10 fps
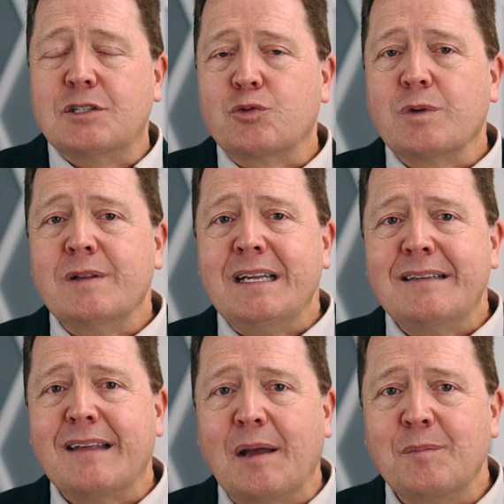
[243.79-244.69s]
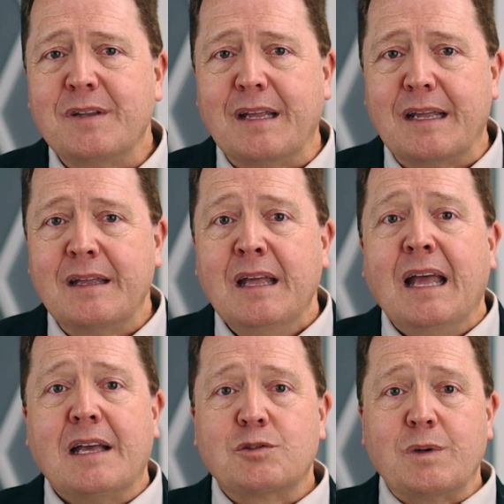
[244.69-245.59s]
It's really tempting
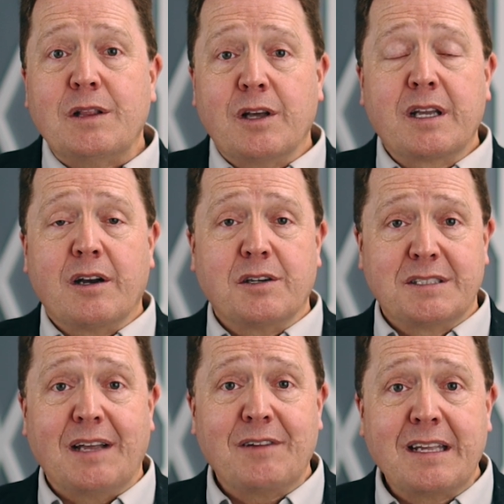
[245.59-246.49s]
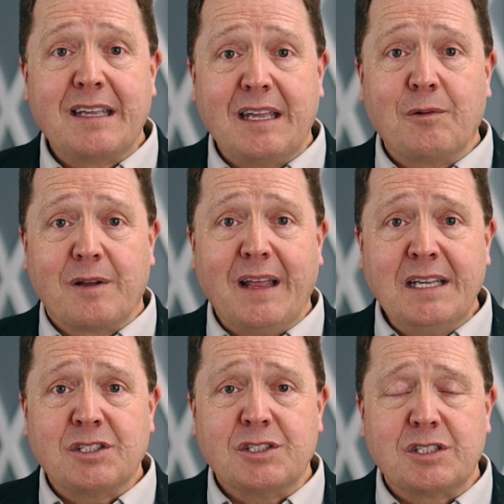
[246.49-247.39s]
as we look at our seven key
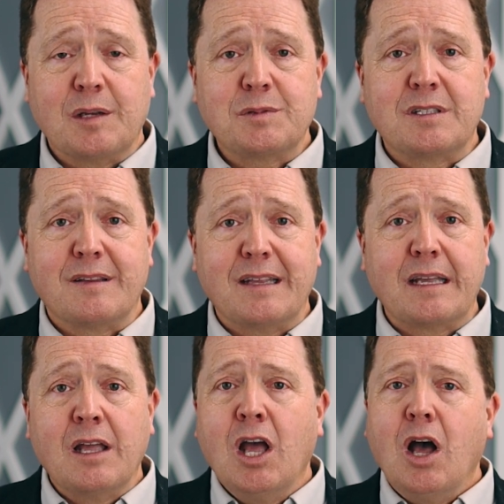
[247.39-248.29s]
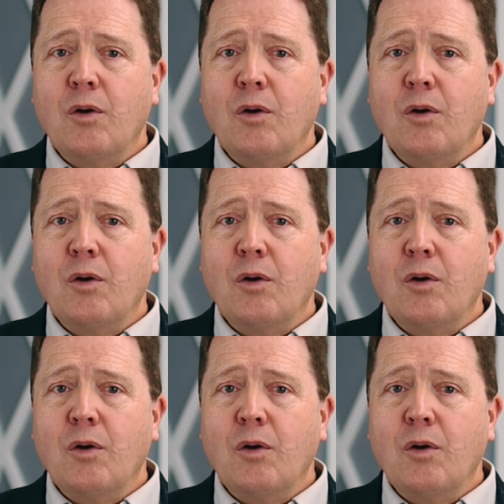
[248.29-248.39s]
relationships to think,